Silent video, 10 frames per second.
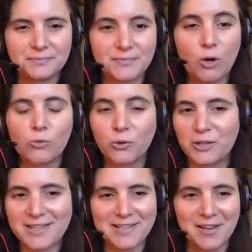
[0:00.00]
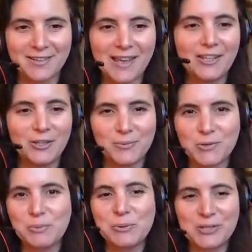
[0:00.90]
Oh, not next slide. Thank you.
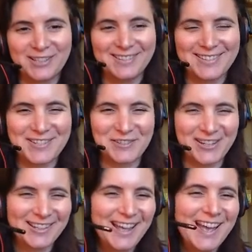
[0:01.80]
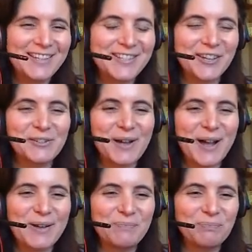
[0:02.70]
Support. Sorry. So
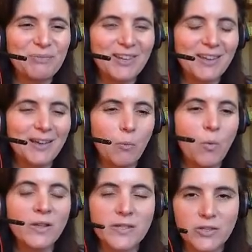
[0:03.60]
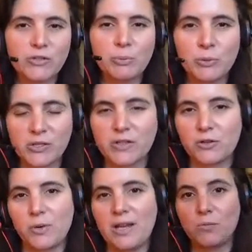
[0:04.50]
once the support is
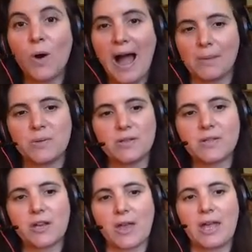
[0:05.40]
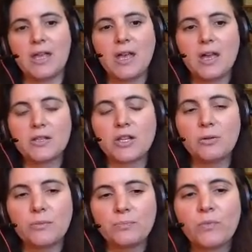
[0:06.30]
agreed, what happens? Okay. So
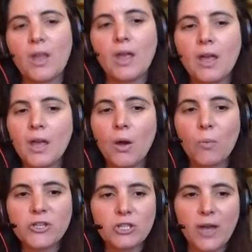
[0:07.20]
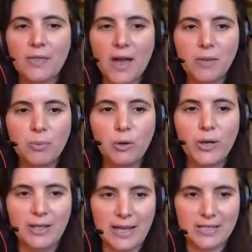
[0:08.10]
once you get that
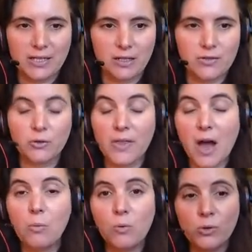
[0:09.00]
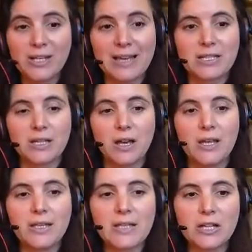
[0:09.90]
employer letter, sorry, that award letter,
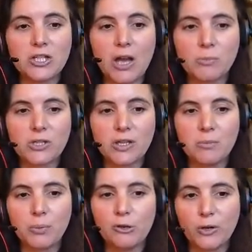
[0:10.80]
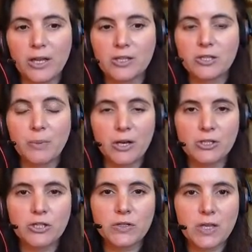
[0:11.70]
it's actually up to the employer to
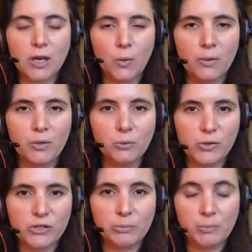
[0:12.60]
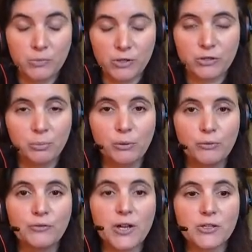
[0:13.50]
purchase the equipment or the support
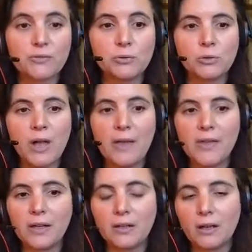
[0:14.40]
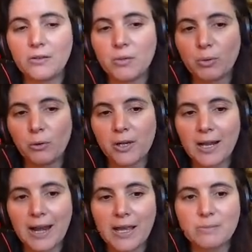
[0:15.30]
first of all, and then the employer
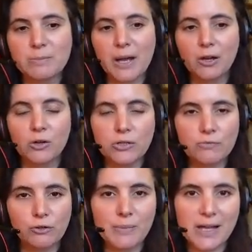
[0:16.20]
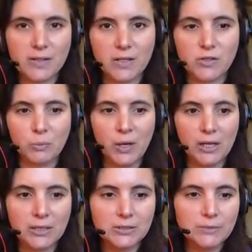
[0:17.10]
claims back costs from Access to
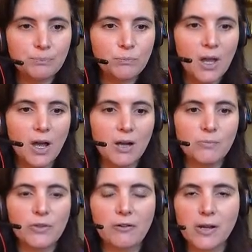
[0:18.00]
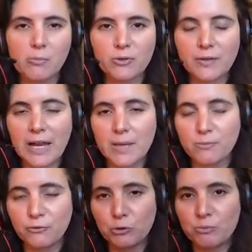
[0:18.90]
Work. There are a number of claim
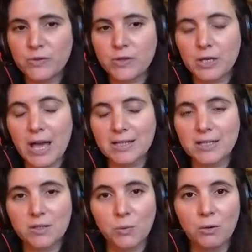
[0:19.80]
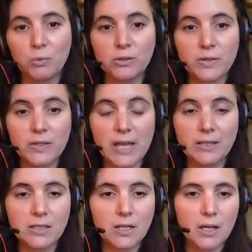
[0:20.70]
forms that Access to Work will
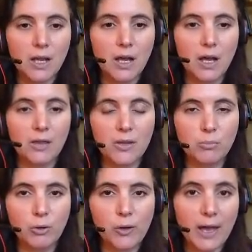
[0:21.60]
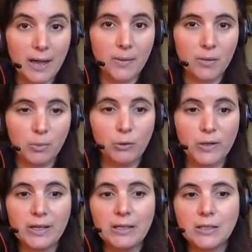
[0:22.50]
send the employer and the
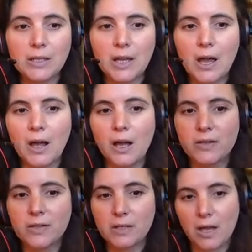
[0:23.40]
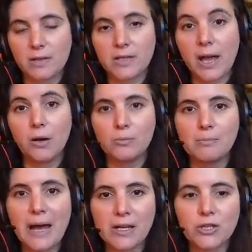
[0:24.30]
employee to help
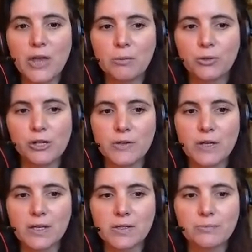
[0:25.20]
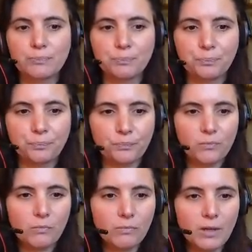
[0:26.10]
manage that process.
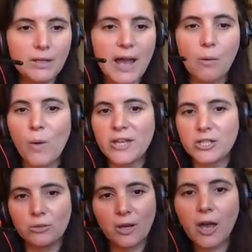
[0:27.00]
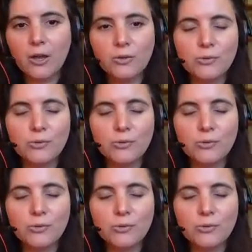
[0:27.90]
Now, where do you go